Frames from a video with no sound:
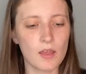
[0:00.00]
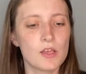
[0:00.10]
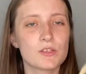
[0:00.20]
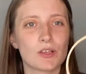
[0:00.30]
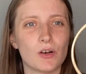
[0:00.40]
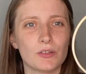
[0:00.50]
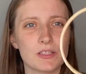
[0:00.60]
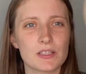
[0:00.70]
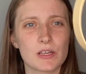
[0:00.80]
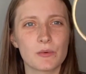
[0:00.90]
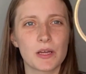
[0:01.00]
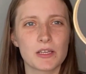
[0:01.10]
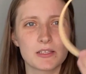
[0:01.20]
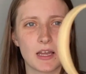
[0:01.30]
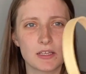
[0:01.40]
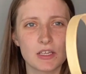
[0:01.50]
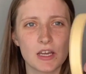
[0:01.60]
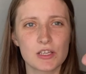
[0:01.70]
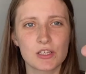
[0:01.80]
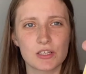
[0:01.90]
So this inner one is not
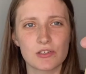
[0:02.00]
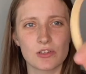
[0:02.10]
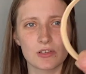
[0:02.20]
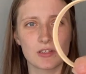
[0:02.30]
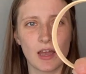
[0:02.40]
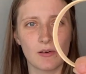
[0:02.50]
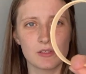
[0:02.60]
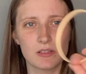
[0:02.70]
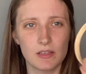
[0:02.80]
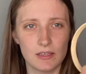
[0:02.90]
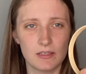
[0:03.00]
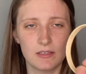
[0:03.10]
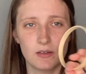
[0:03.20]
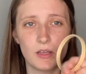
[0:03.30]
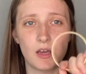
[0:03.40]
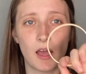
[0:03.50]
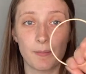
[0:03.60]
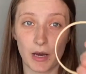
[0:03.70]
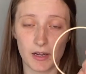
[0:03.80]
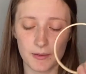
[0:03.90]
touched, it's just how I
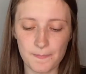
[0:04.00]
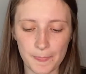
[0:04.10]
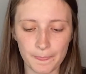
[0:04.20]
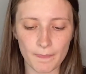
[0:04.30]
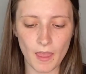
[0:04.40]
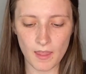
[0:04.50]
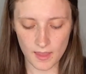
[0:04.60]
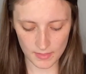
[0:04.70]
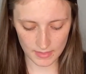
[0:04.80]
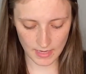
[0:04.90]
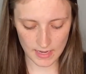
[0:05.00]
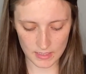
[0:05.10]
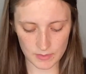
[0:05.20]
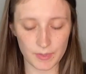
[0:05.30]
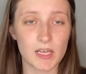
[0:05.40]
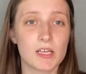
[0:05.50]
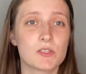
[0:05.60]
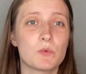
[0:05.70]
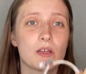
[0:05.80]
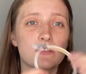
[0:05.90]
bought it. That is because
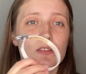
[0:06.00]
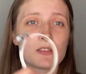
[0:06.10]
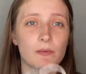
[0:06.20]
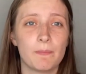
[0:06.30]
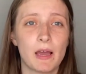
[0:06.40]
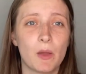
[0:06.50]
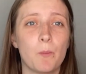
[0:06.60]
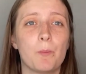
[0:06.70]
once my